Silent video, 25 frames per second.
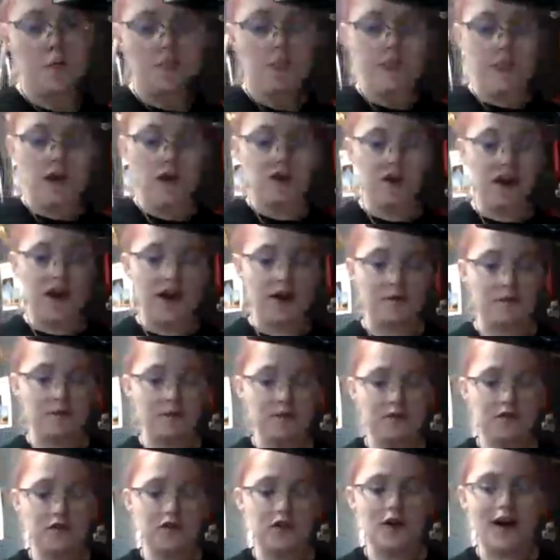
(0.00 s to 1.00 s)
Okay,
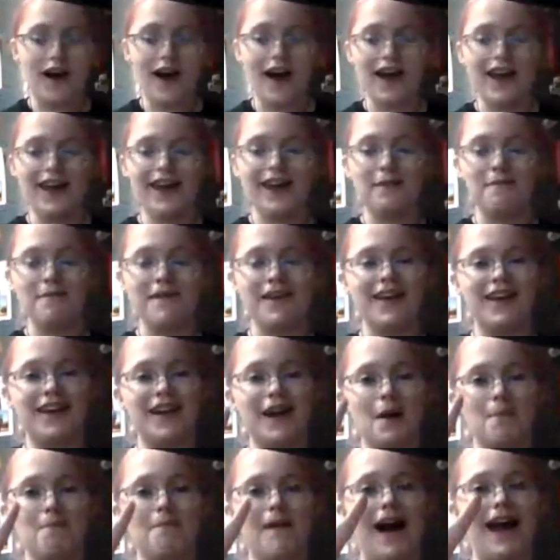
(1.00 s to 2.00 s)
so I am in
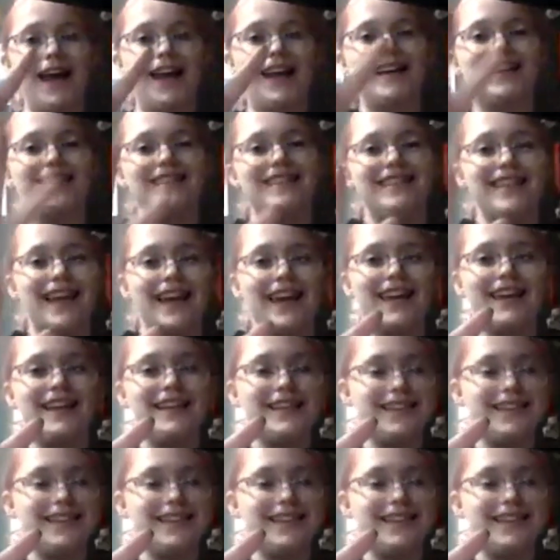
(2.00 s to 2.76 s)
my second